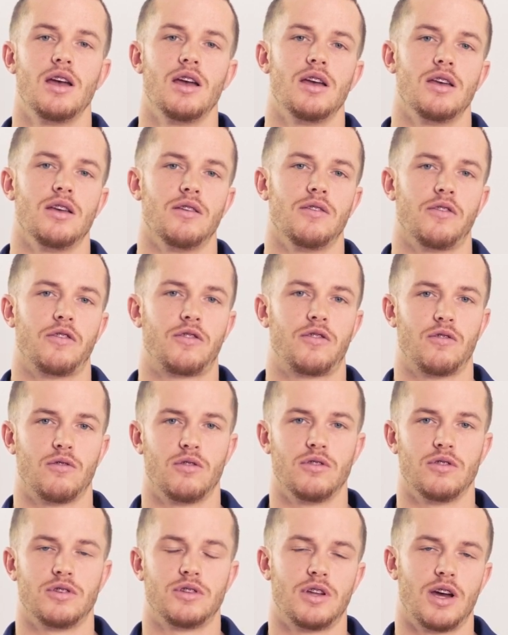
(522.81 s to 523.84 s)
is
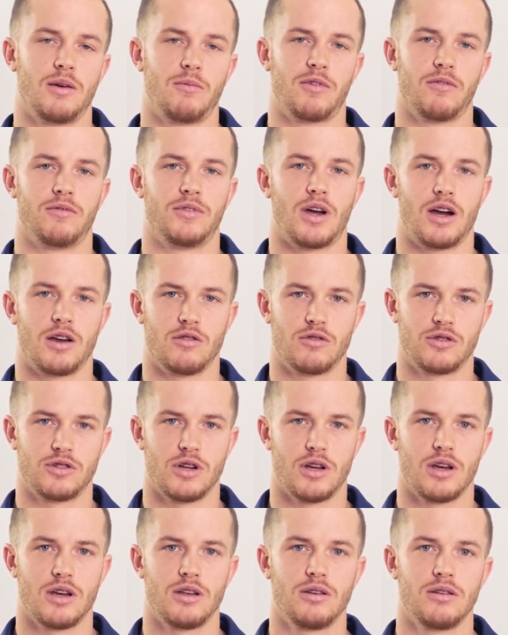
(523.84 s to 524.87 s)
certain types of tire
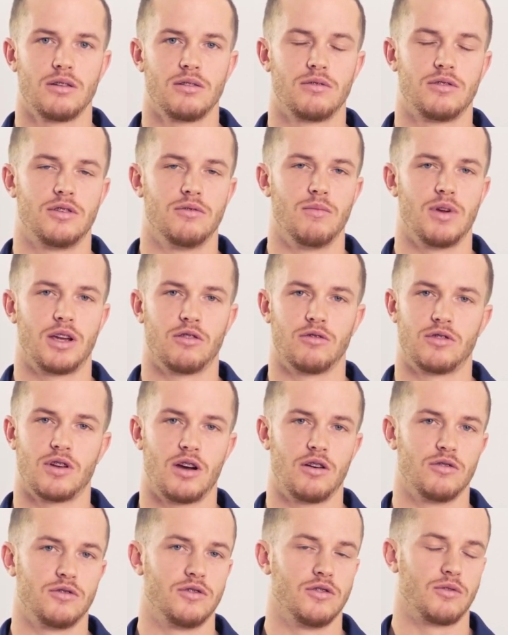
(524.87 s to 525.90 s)
shine to make your
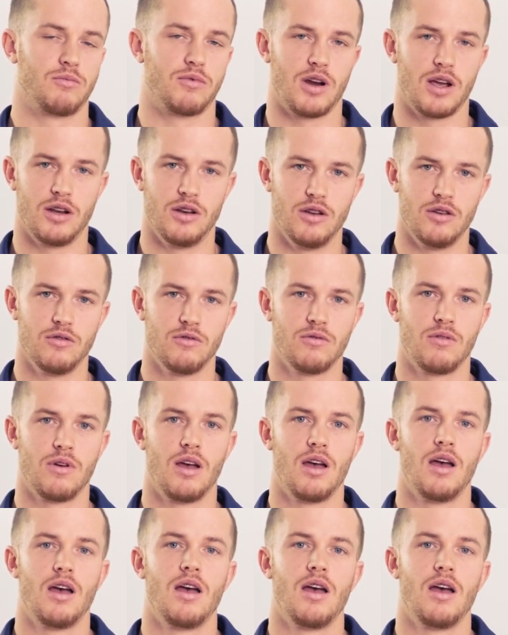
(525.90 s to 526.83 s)
tires look brand new.